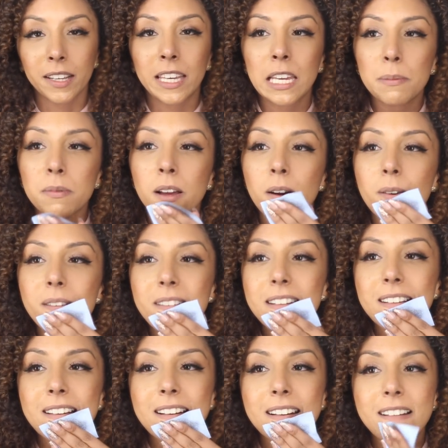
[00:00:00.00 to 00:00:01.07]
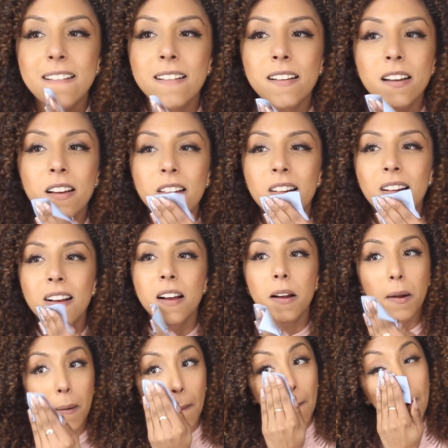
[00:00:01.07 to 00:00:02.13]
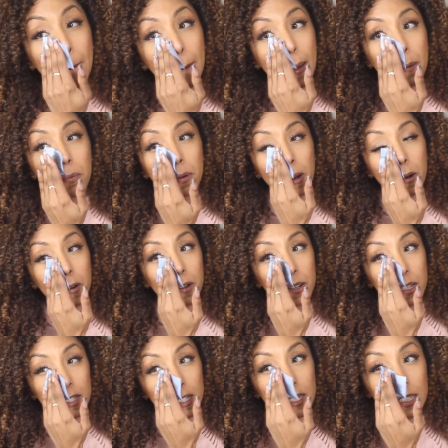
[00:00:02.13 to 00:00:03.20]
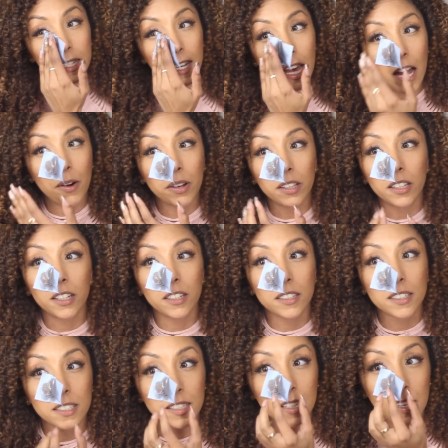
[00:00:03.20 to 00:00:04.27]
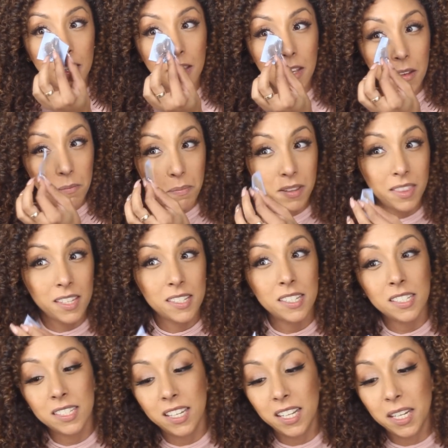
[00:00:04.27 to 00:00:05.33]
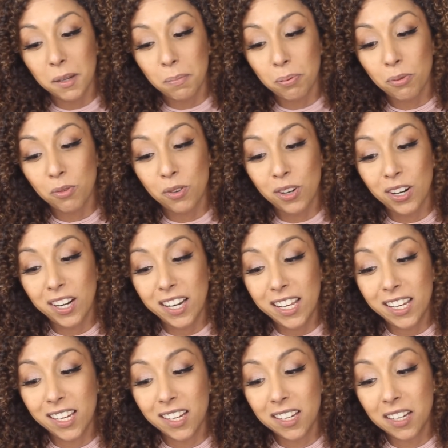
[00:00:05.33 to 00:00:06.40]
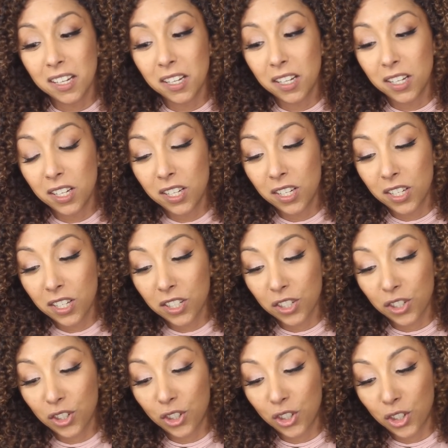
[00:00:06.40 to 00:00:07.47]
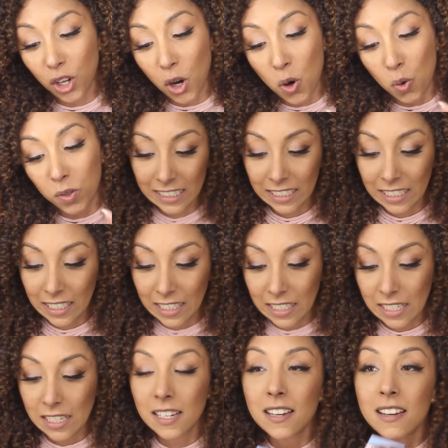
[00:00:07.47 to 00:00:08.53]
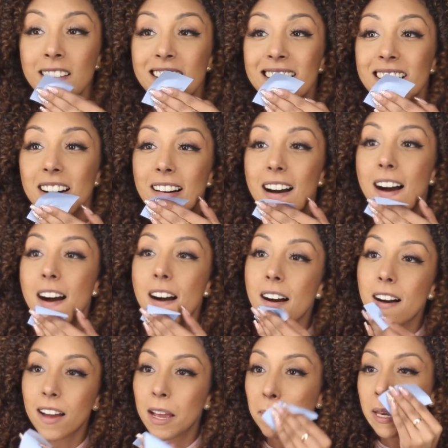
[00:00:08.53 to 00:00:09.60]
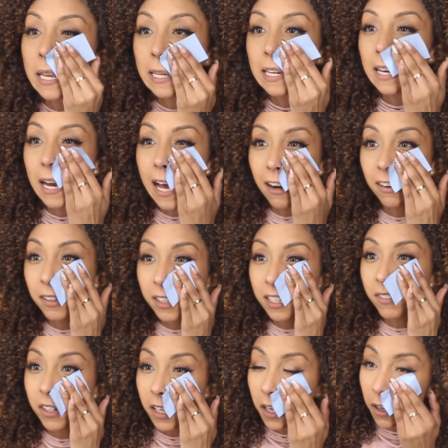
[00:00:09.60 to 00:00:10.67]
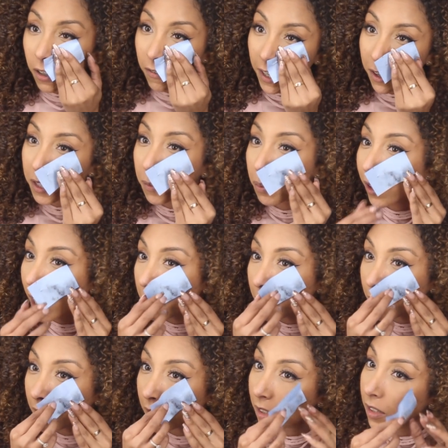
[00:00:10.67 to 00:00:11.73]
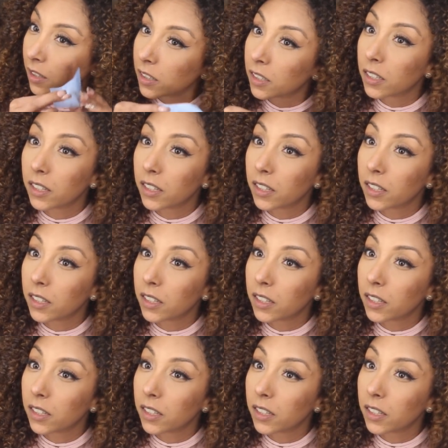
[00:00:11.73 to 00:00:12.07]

Got that one. But I do continue all over my face, and just more and more oil is coming up to the point where I decided to get a second blotting sheet.